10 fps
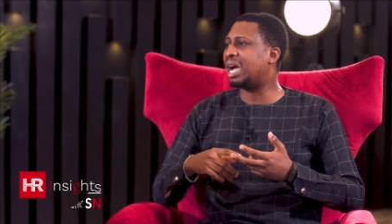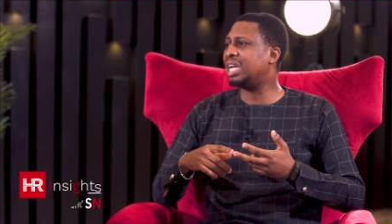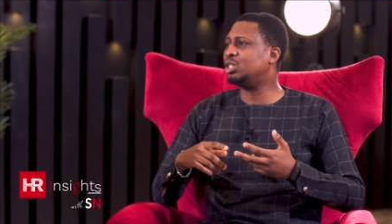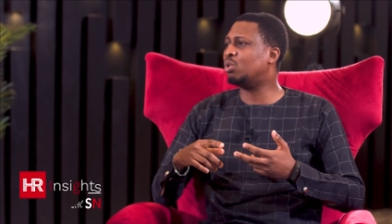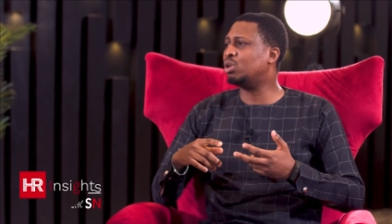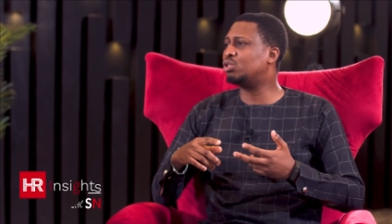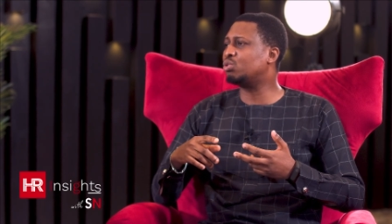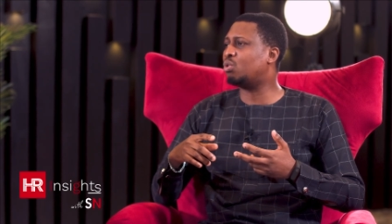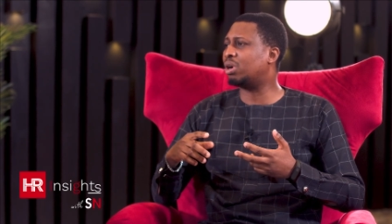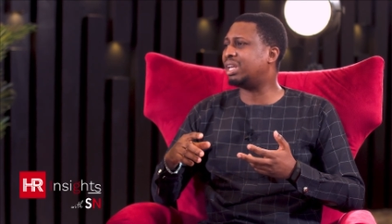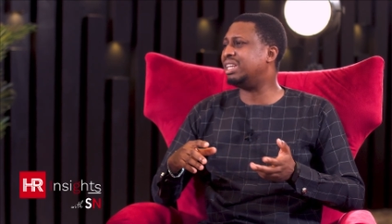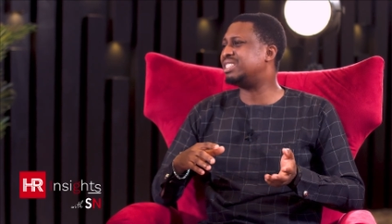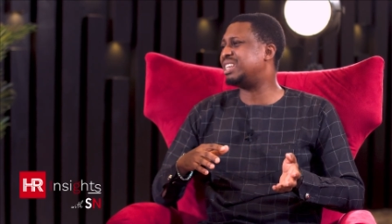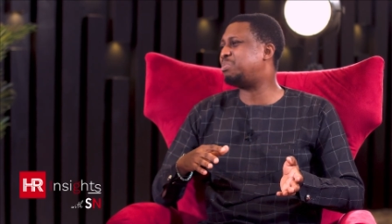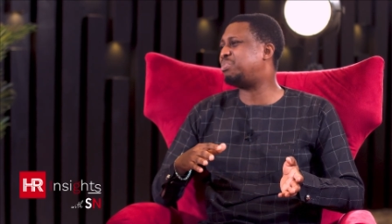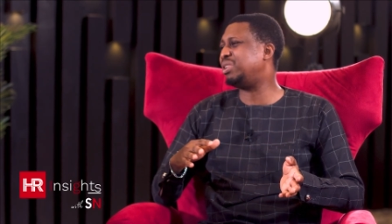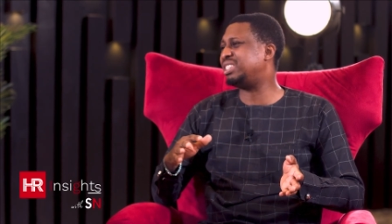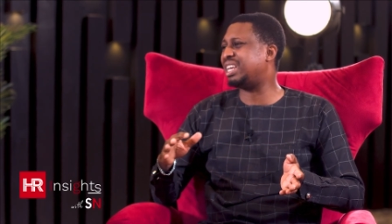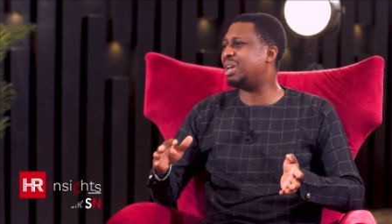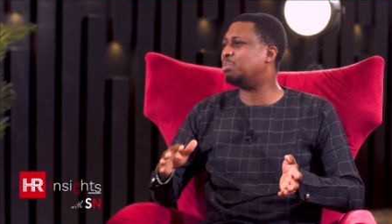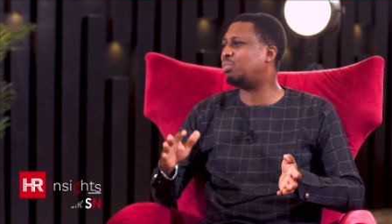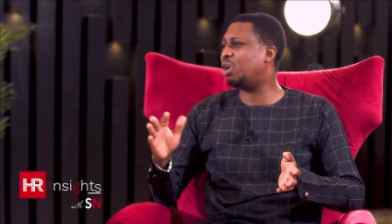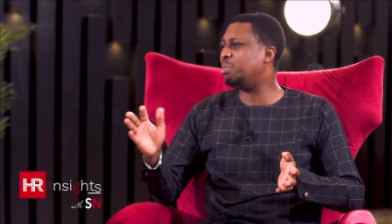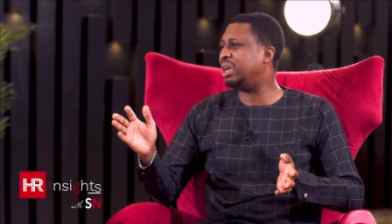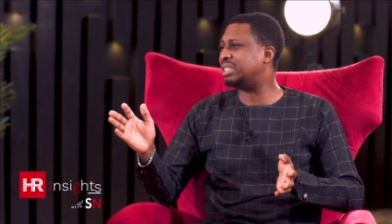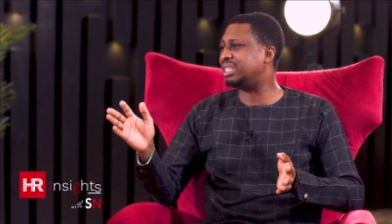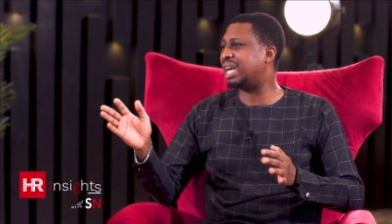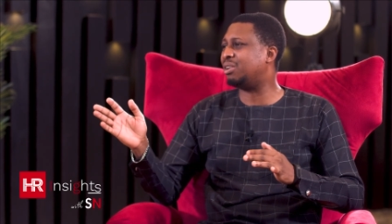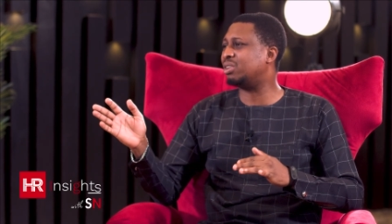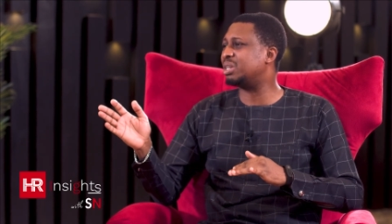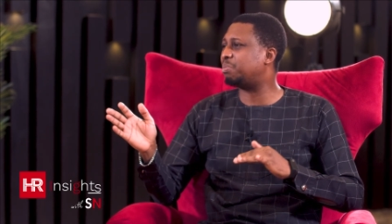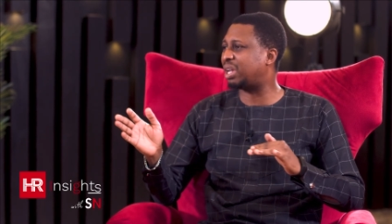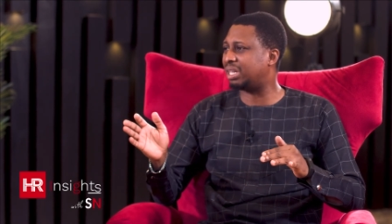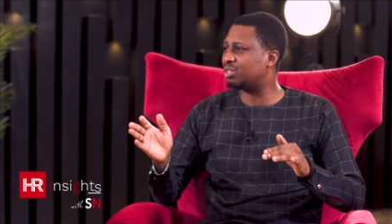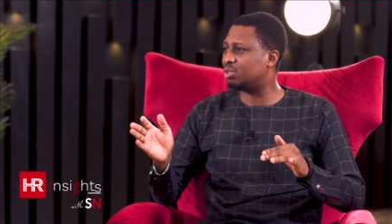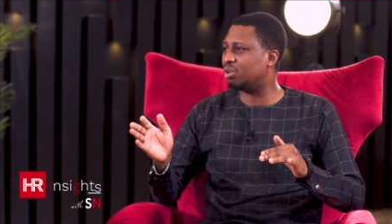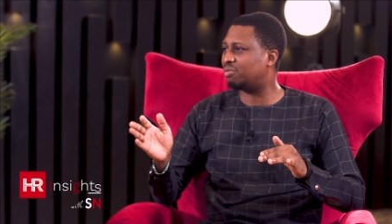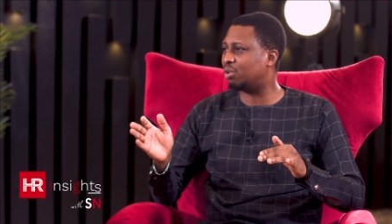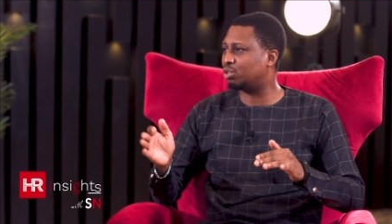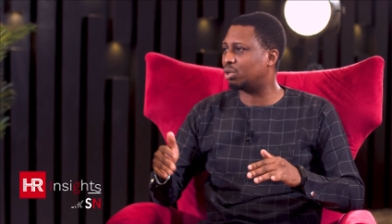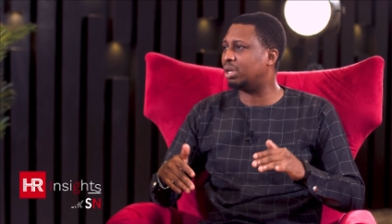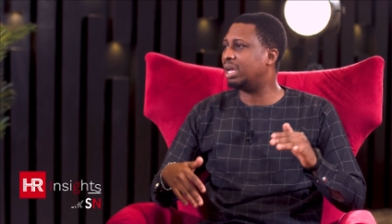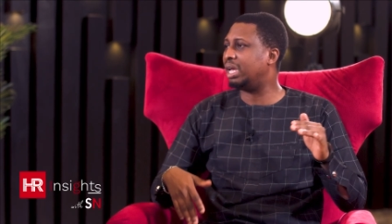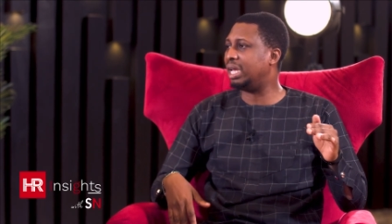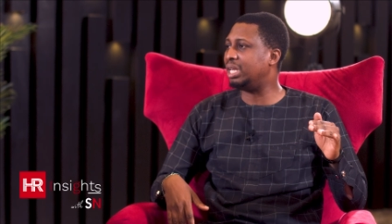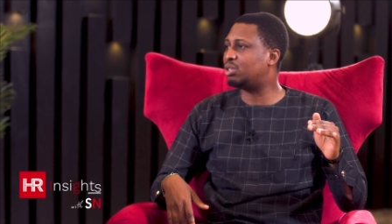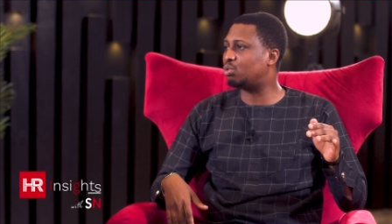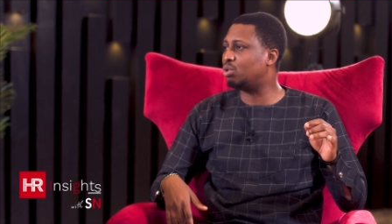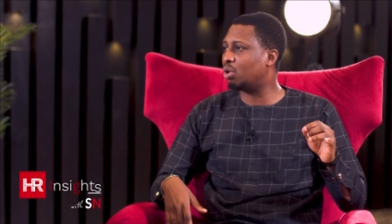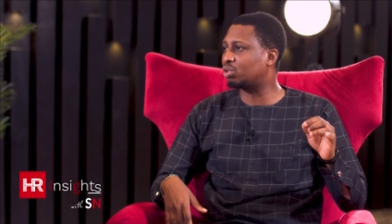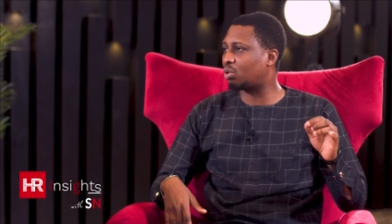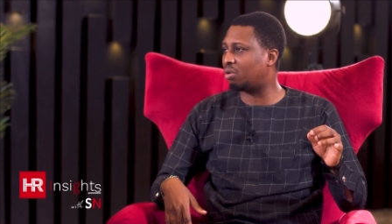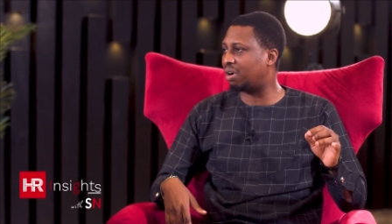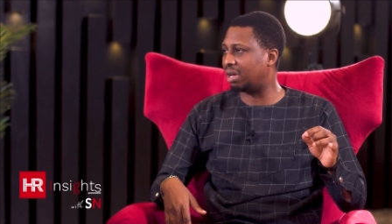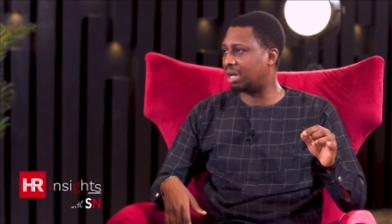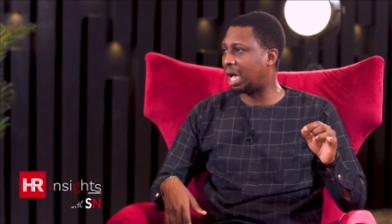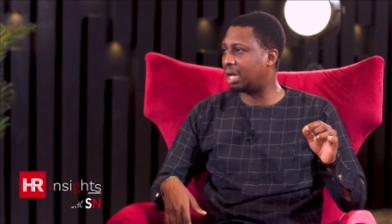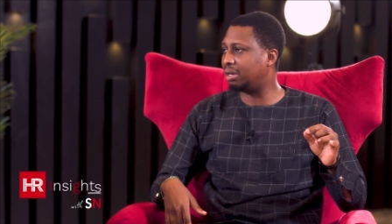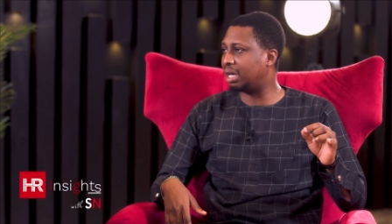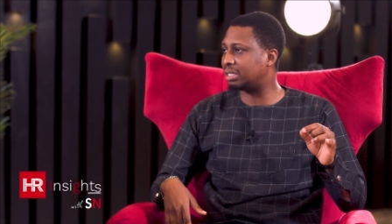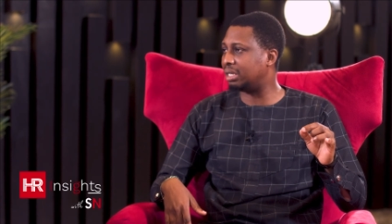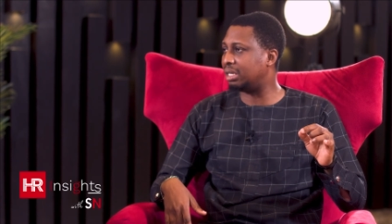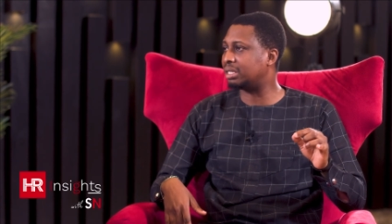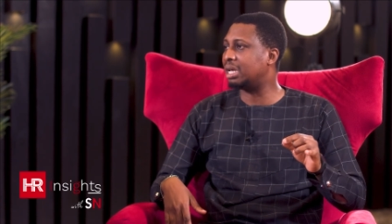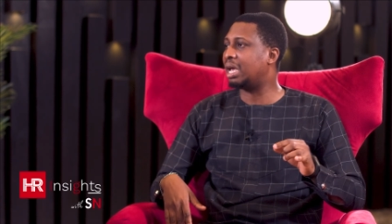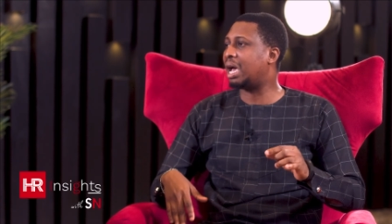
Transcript: and you want to work in a separate employment that doesn't pertain to your function, it will not cover. Are you getting it?